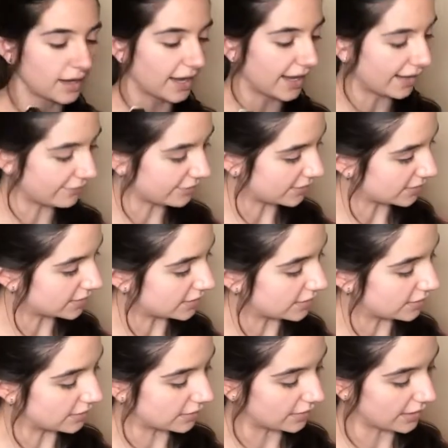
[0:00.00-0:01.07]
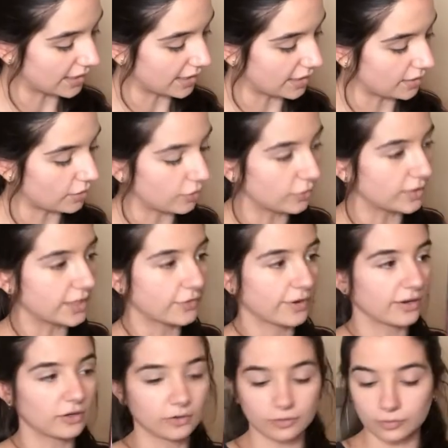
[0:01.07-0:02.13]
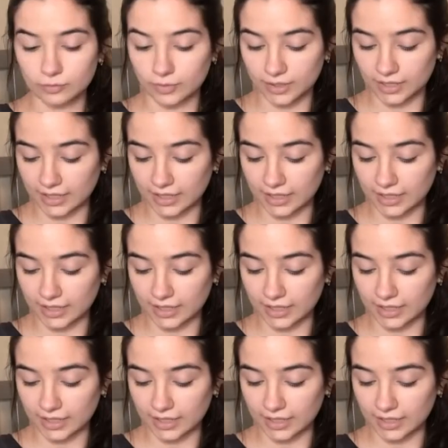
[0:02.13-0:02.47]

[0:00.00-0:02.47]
I have the Holy Grail one,